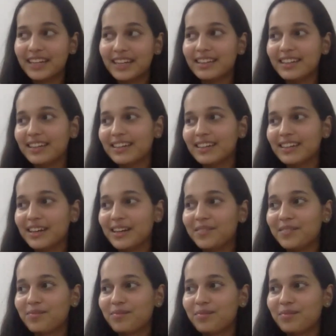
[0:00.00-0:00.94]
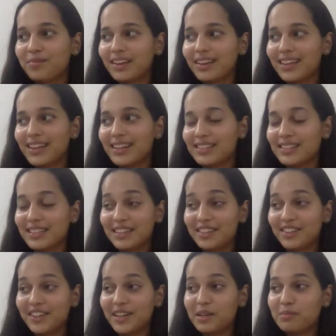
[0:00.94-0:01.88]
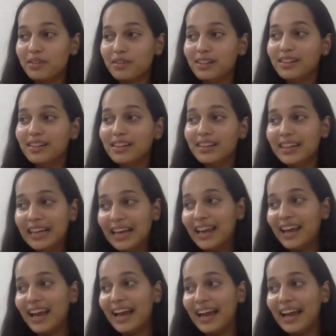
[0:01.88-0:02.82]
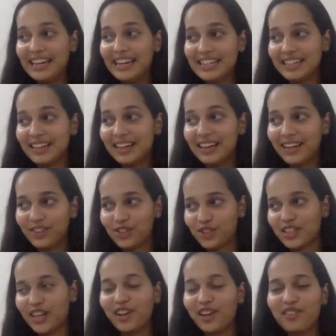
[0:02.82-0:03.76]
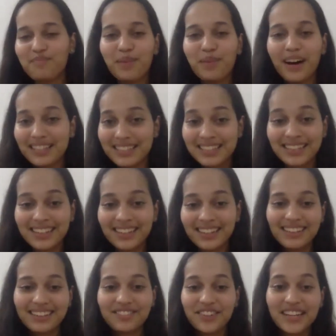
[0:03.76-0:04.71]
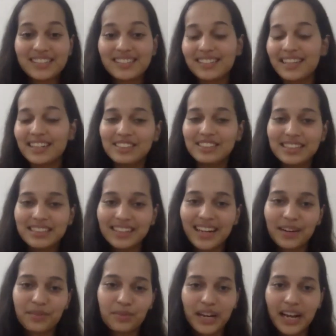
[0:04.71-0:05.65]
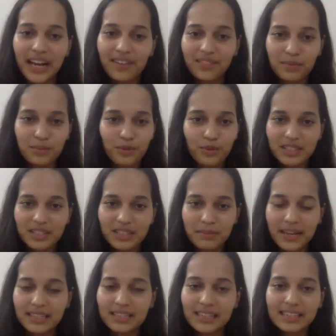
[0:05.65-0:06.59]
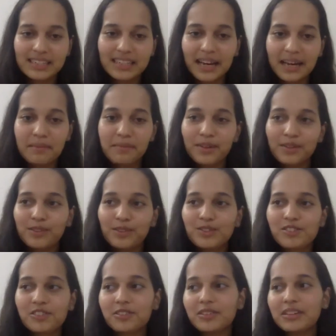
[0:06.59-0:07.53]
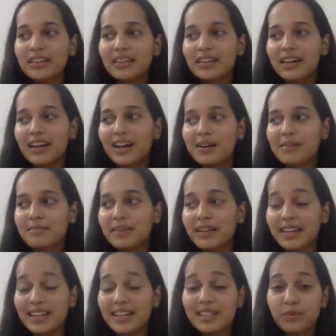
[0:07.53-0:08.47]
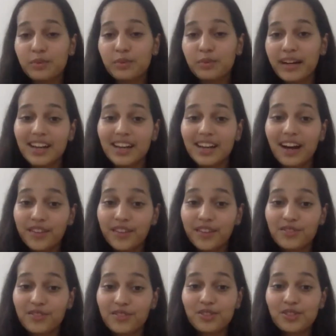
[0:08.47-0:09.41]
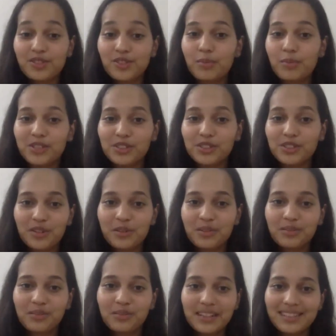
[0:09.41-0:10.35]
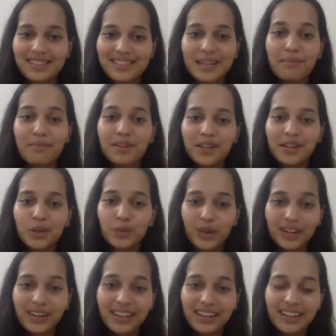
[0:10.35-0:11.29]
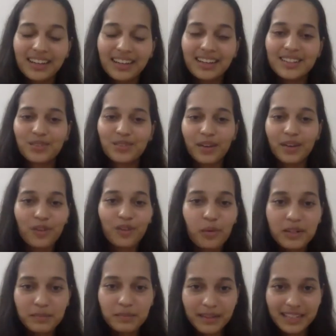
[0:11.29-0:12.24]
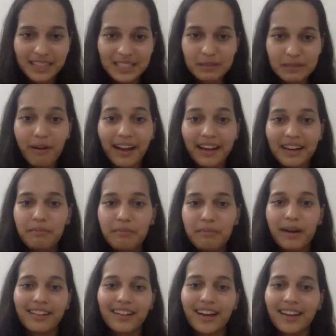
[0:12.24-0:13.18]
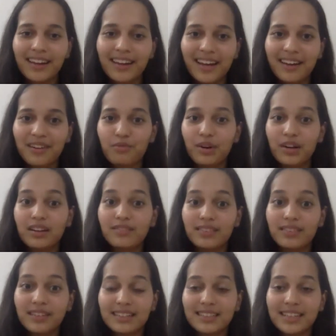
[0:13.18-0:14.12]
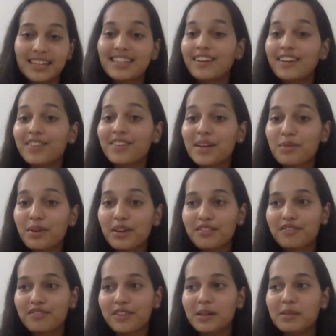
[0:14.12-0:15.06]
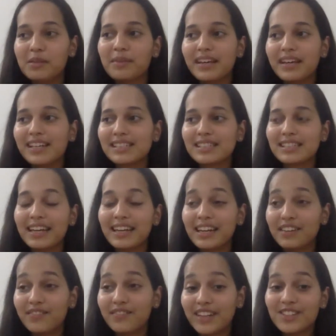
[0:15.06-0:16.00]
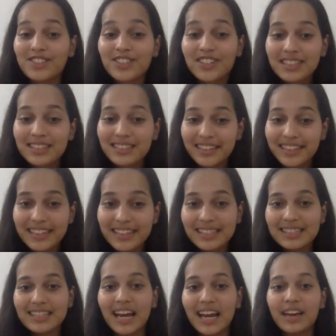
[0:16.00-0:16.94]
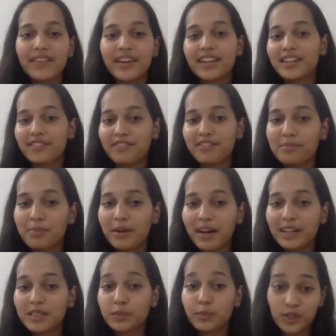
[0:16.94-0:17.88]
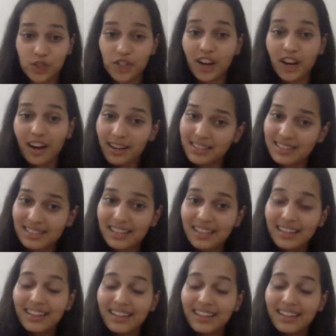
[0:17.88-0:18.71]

I think um, it is incredible. And just out of personal reason, I just think that I would have the most amazing time. And also, um, it is where Darwin wrote so much of you know his seminal work. So I've always been inspired by that. And one of the things I definitely want to film is an adventure series, diving in different parts with sharks.